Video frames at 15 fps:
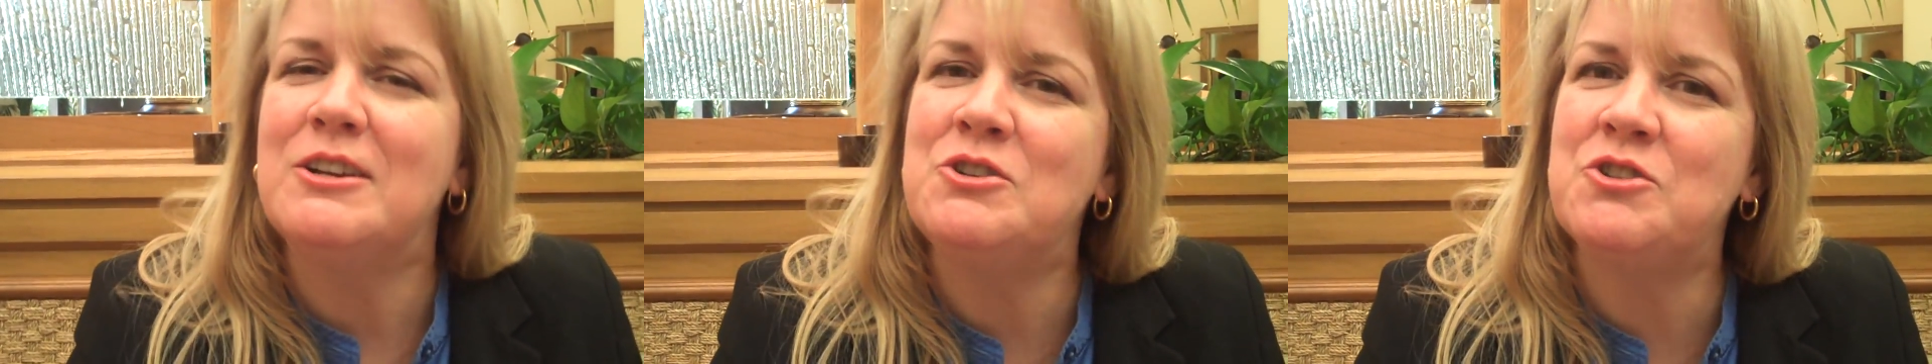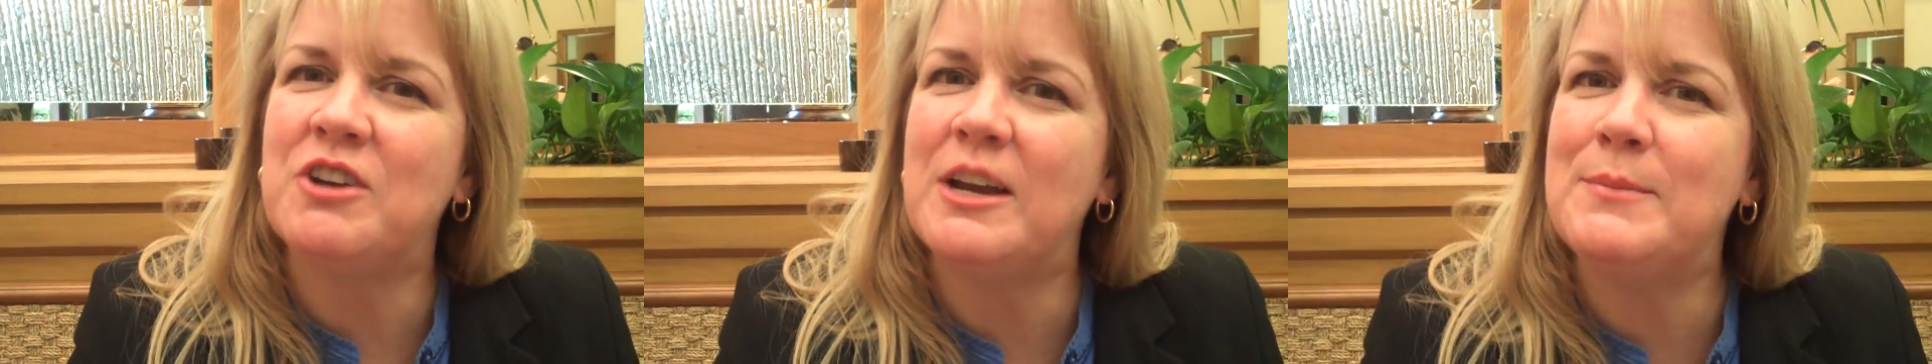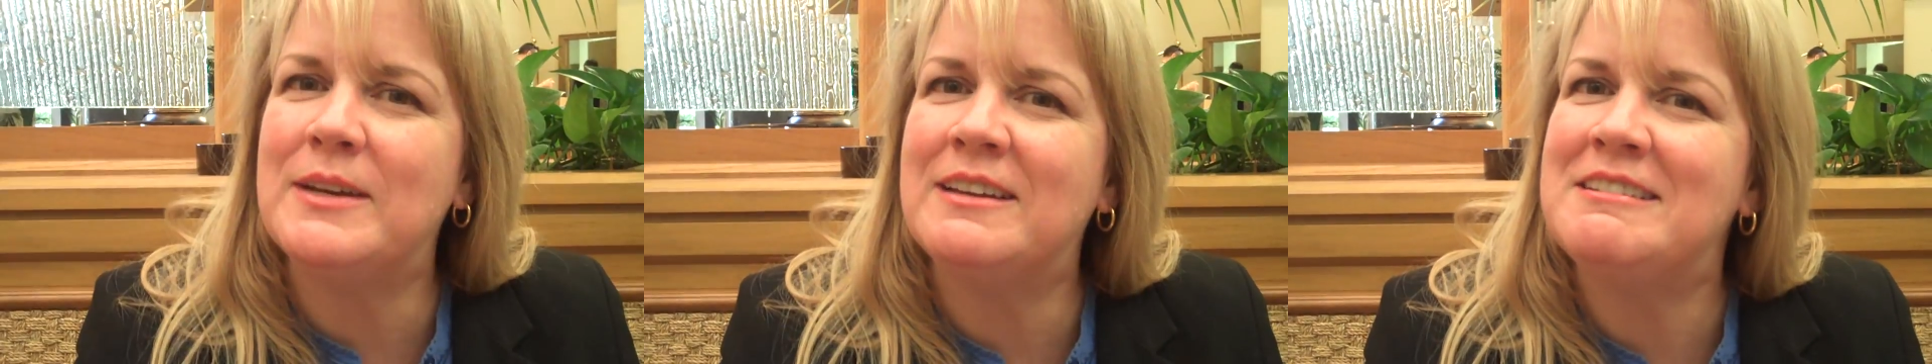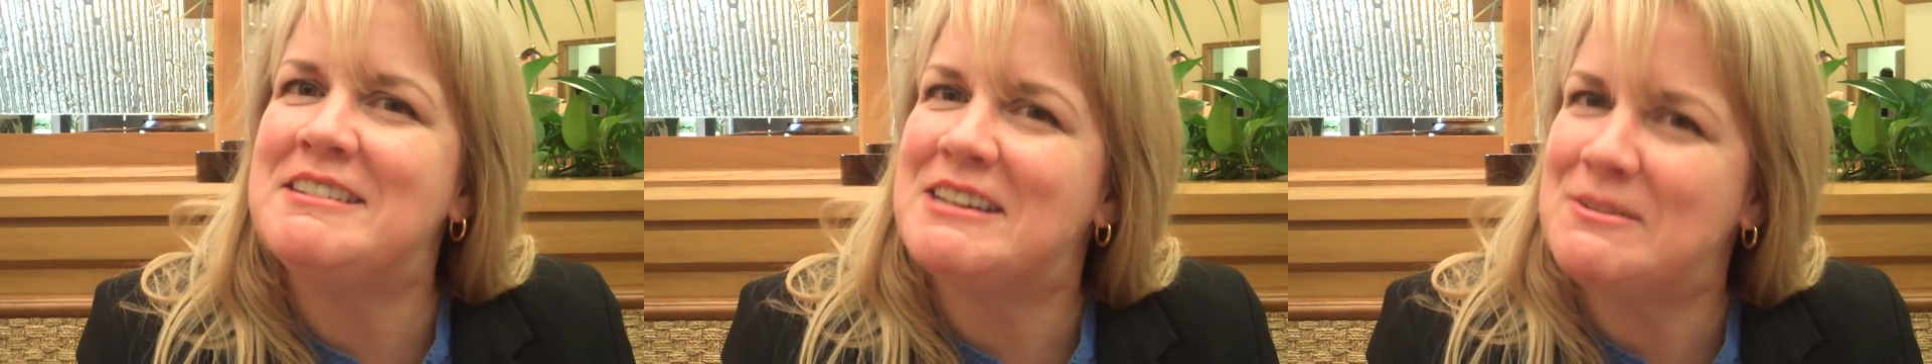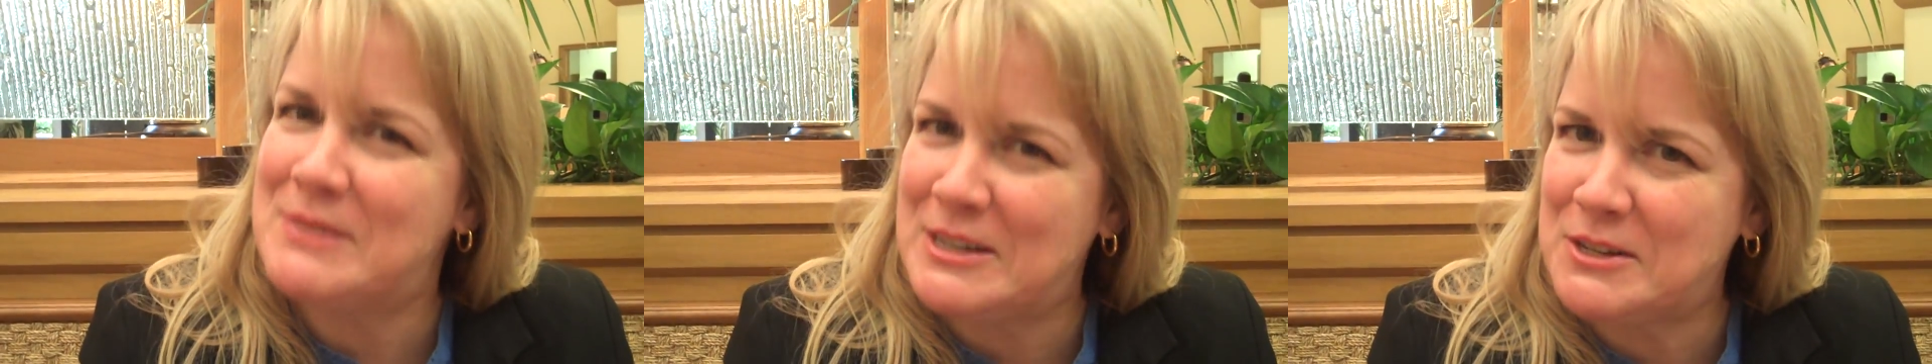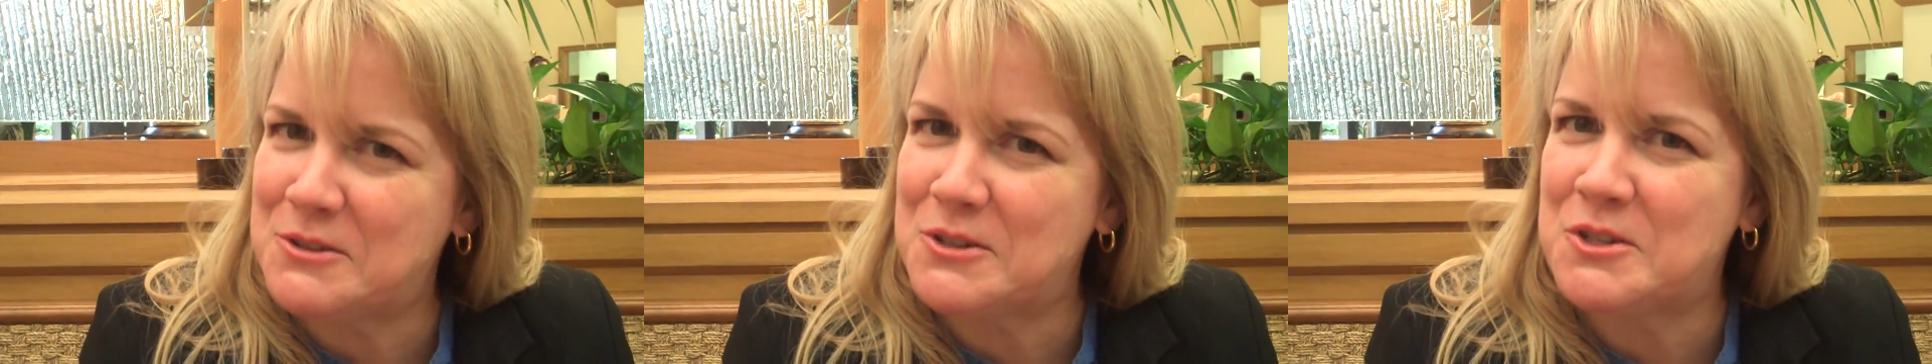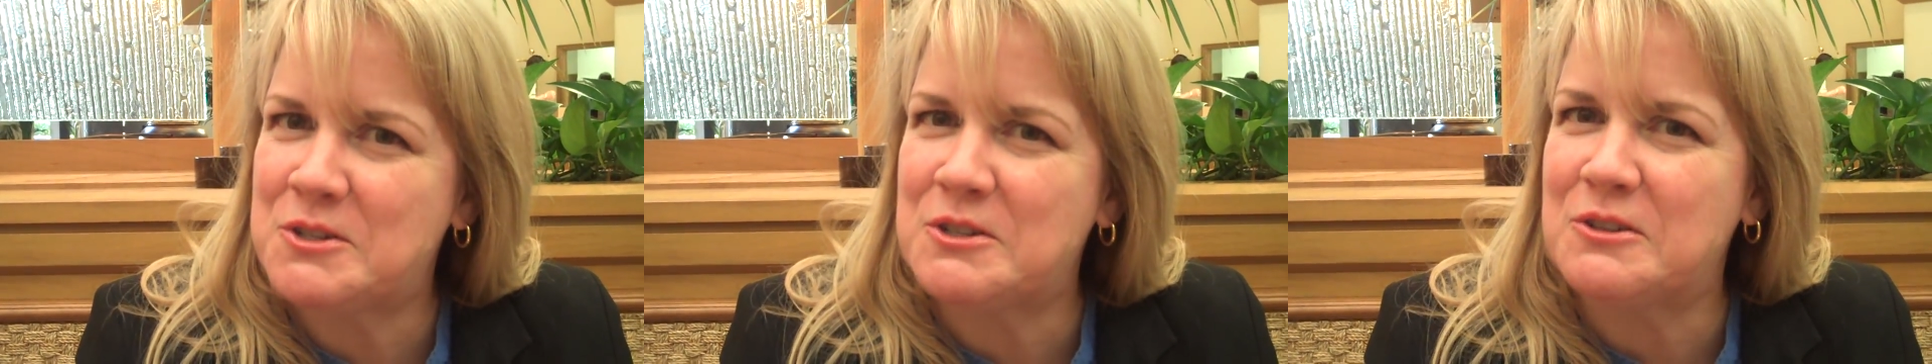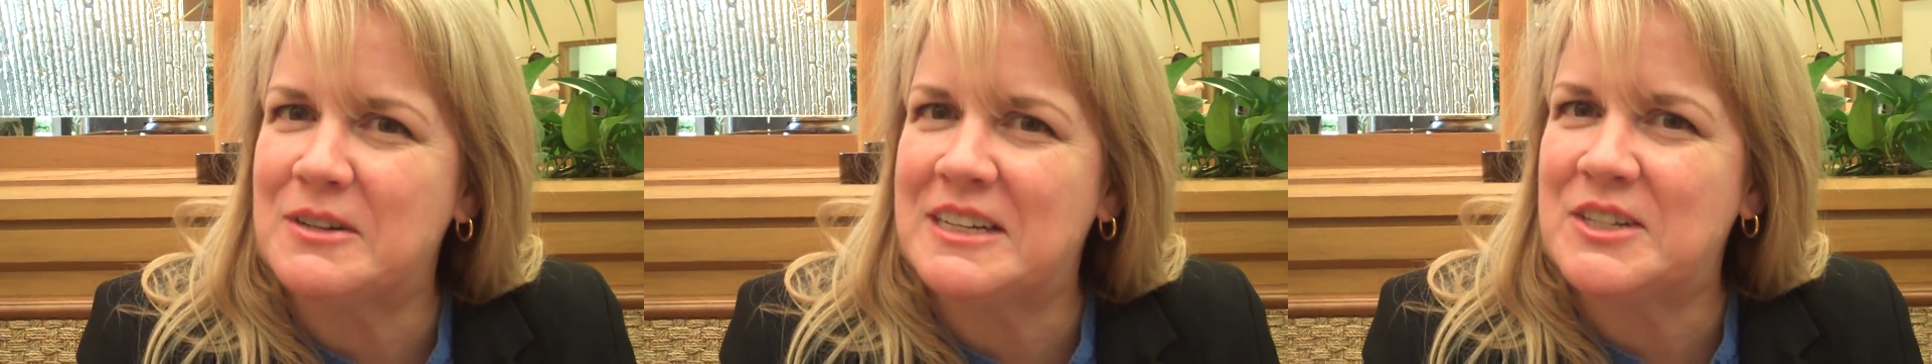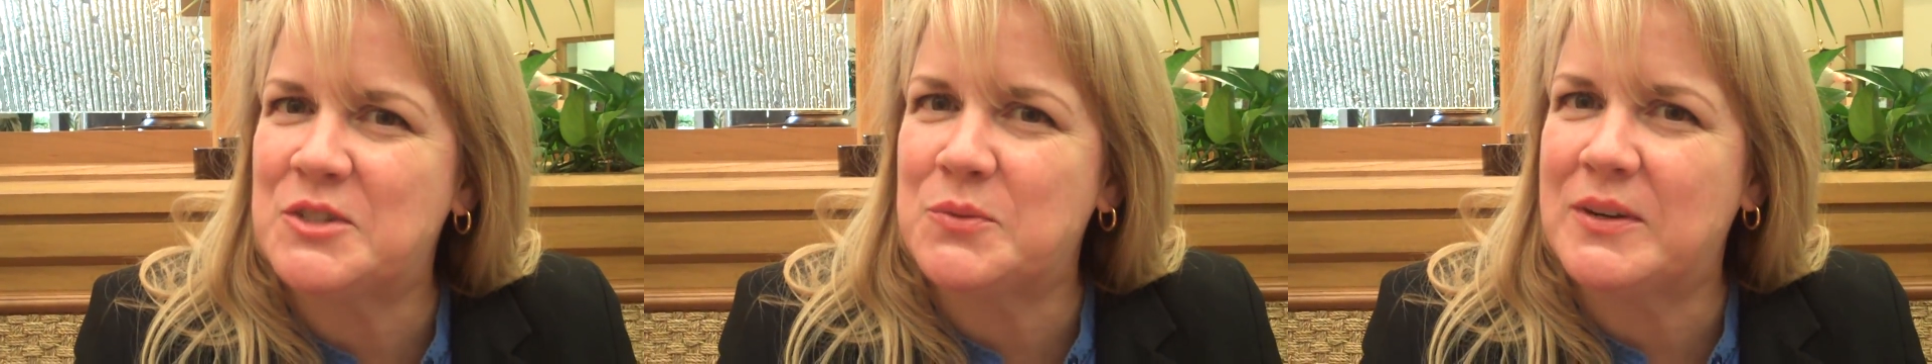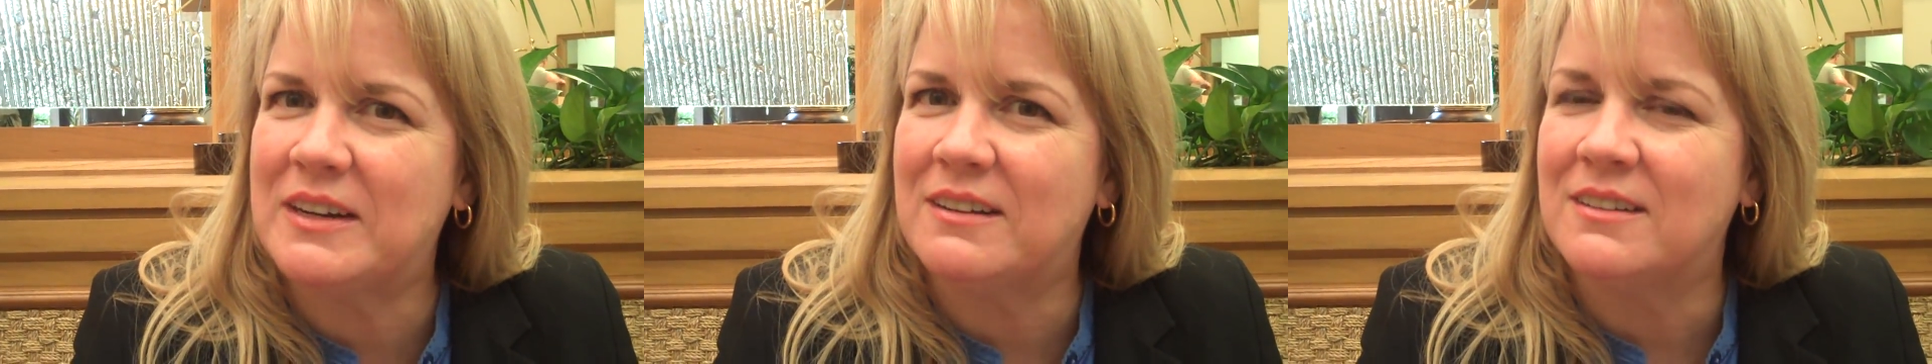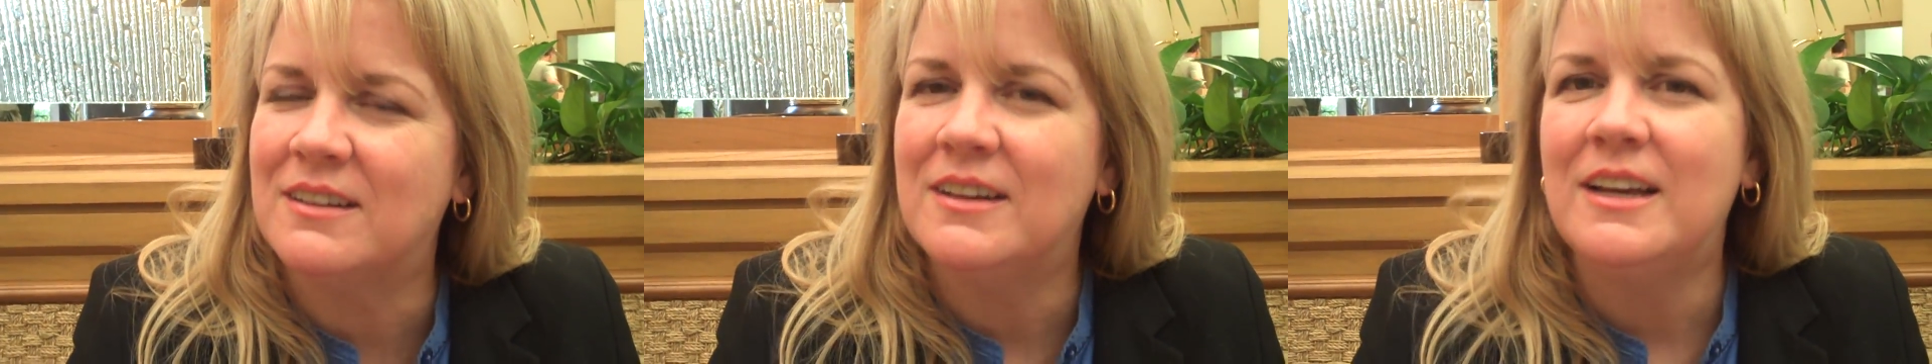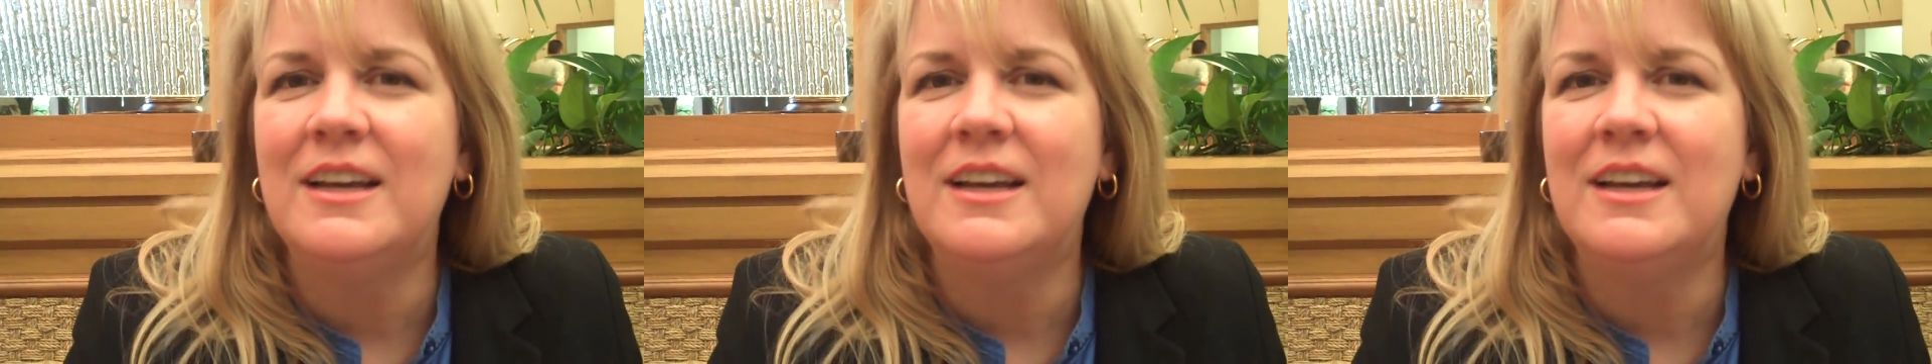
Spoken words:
Chime in, tell me your story as well.